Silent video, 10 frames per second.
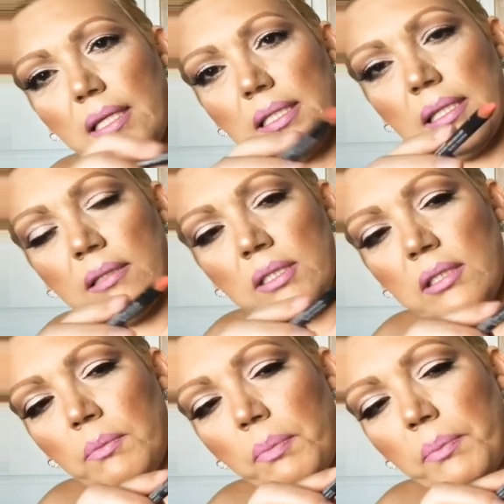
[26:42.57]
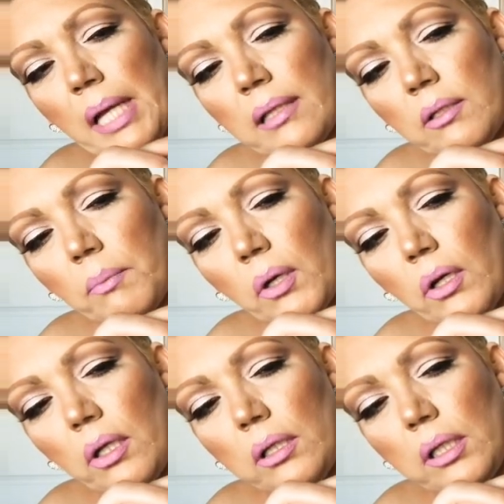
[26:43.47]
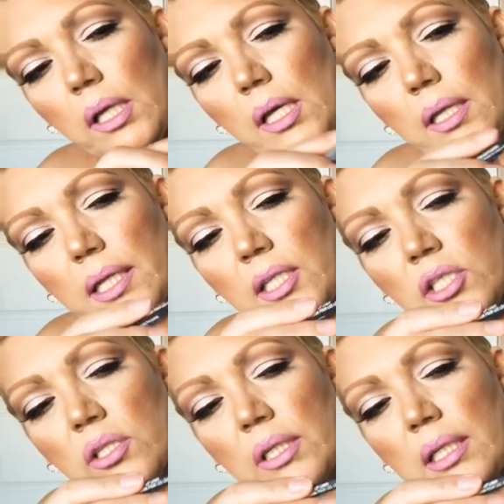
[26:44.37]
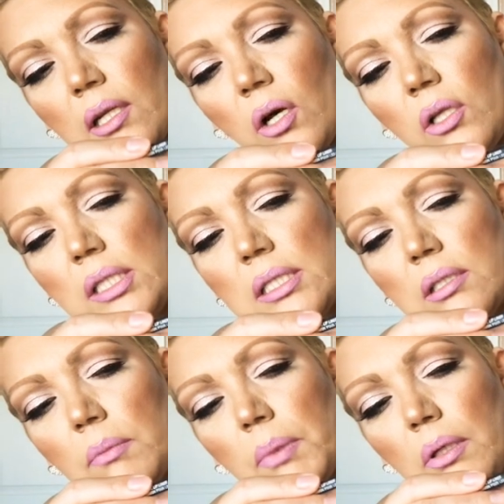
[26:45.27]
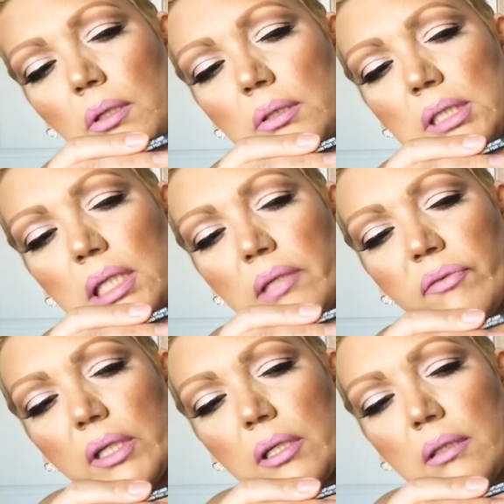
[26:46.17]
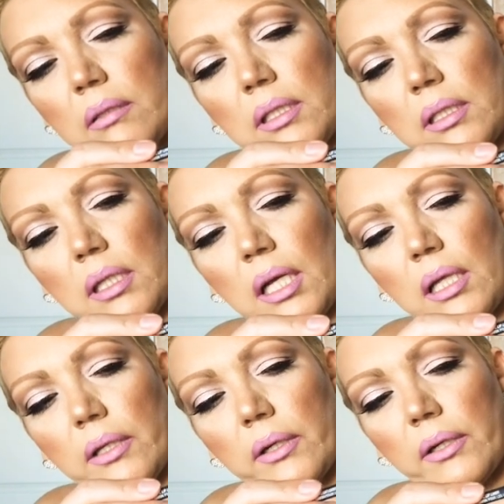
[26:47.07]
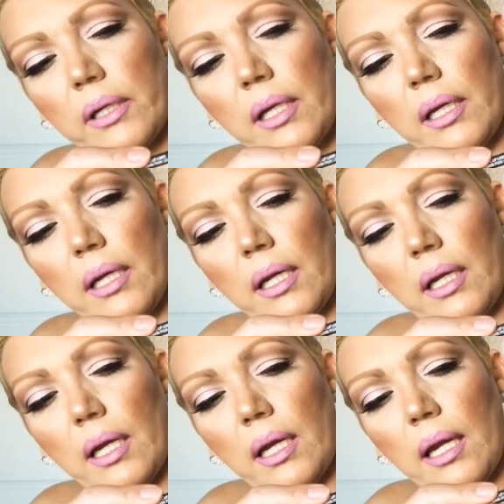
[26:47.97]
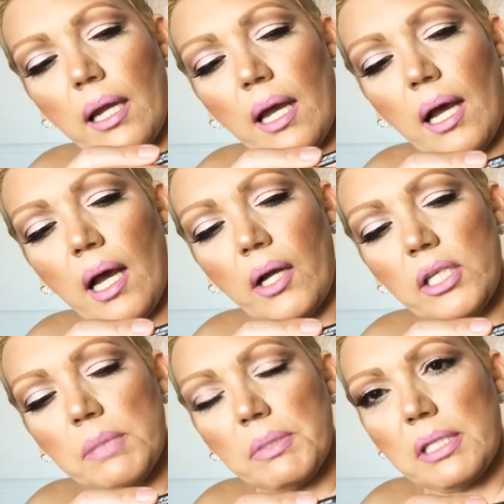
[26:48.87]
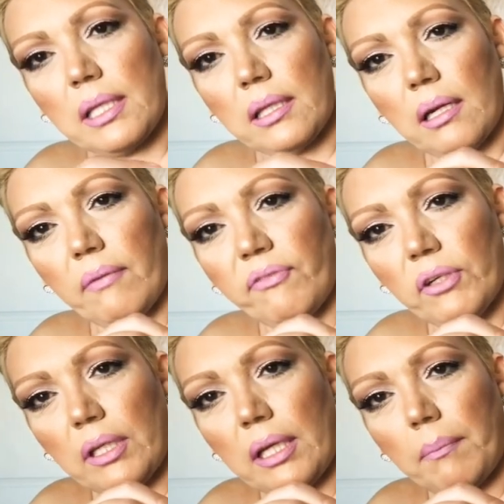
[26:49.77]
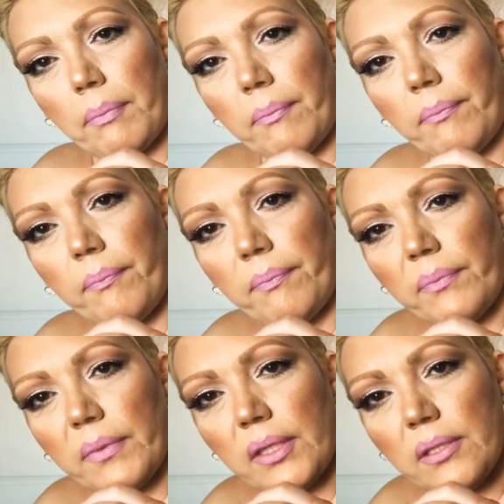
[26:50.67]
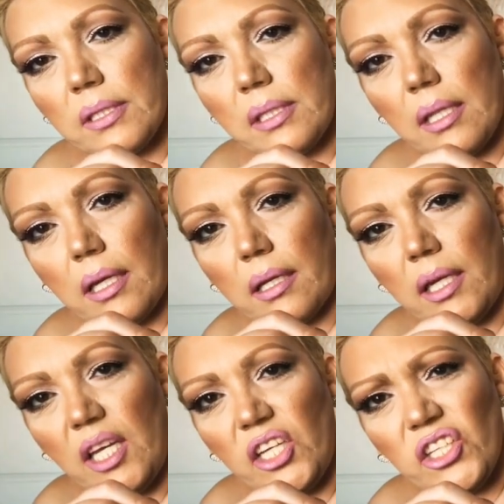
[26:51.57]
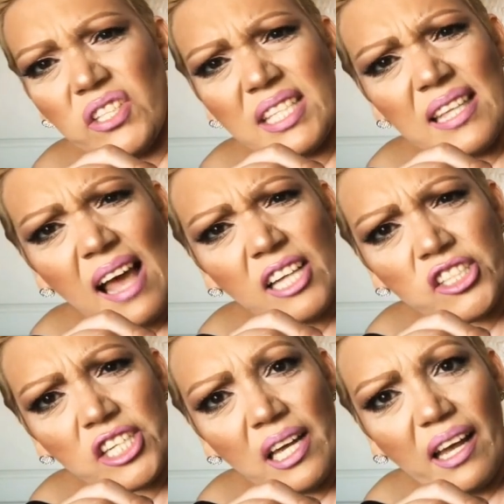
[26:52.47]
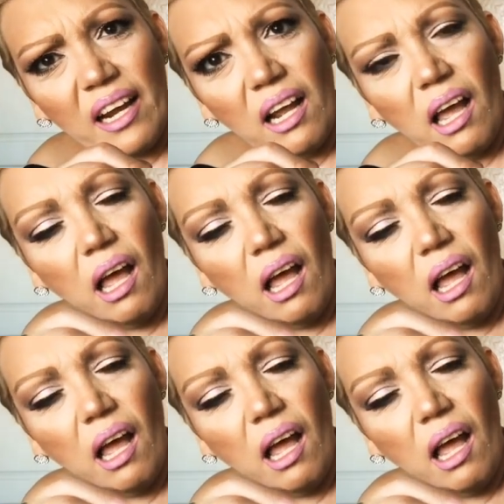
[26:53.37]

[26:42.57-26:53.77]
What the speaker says: See those that little ball? Then you start getting all these little balls of color. How are you supposed to get that off your lip? You see that? You see that shit?